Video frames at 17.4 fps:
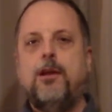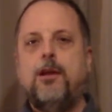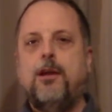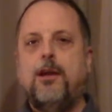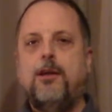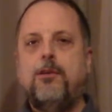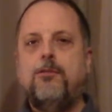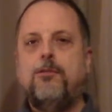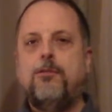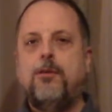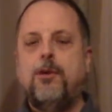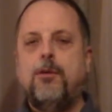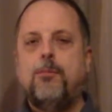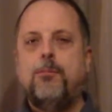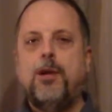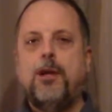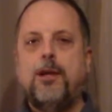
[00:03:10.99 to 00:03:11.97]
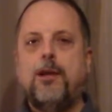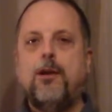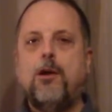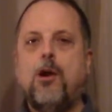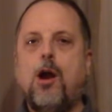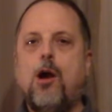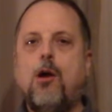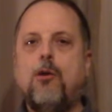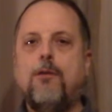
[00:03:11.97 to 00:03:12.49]
He's been in our
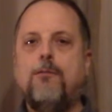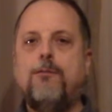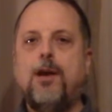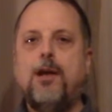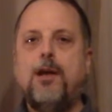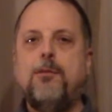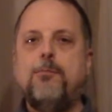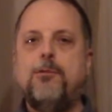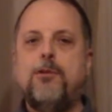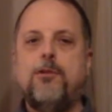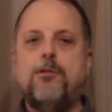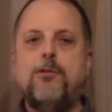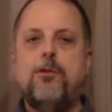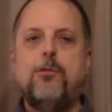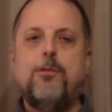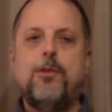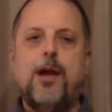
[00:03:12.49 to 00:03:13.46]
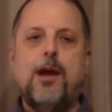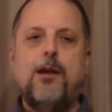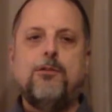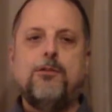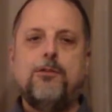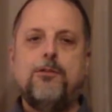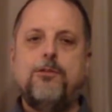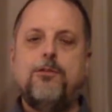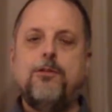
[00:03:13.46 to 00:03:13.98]
Hall of Fame since
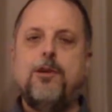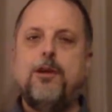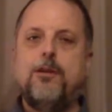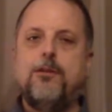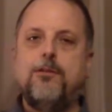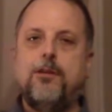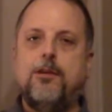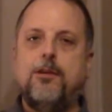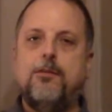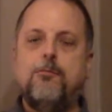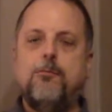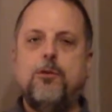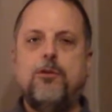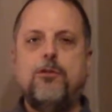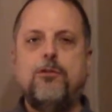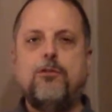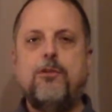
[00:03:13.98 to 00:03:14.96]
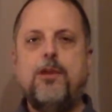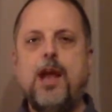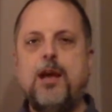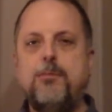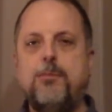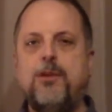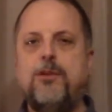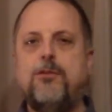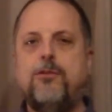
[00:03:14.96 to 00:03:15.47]
2006, and we're just
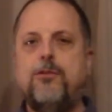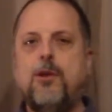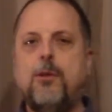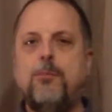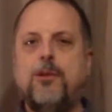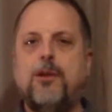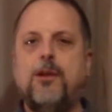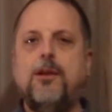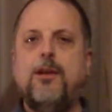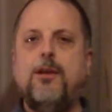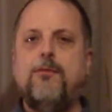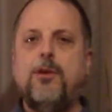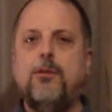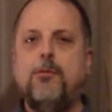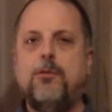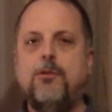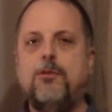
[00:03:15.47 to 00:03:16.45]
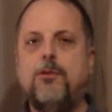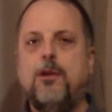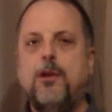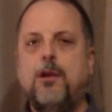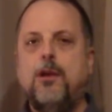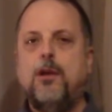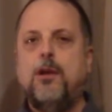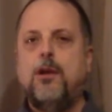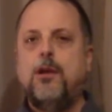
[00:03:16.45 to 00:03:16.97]
naming some of the living ones.
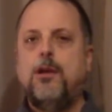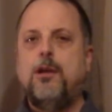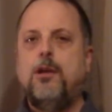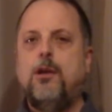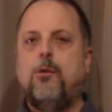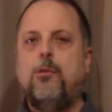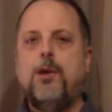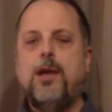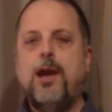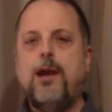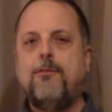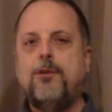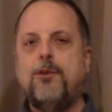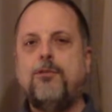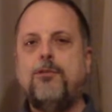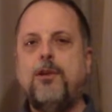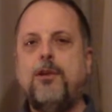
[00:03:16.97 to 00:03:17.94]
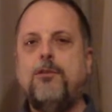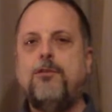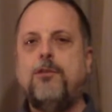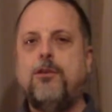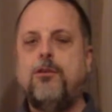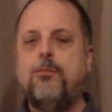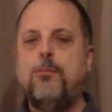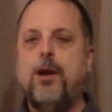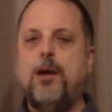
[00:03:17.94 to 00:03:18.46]
You know, we have deceased
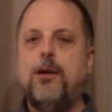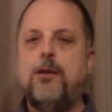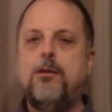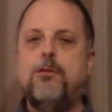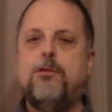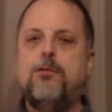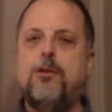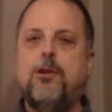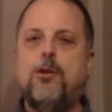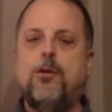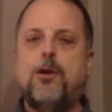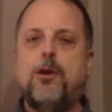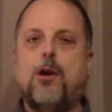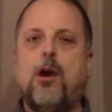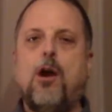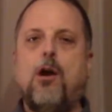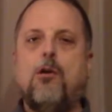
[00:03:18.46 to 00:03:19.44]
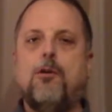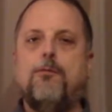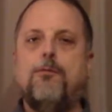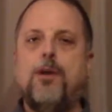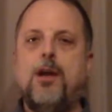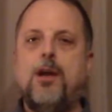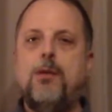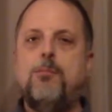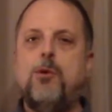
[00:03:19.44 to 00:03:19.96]
cue makers, you know, in our Hall of
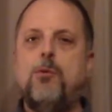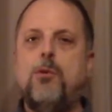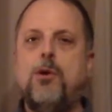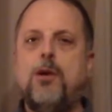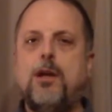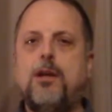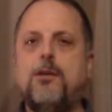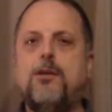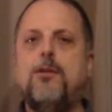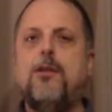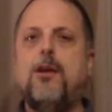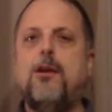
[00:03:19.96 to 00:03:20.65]
Fame, but we'll get to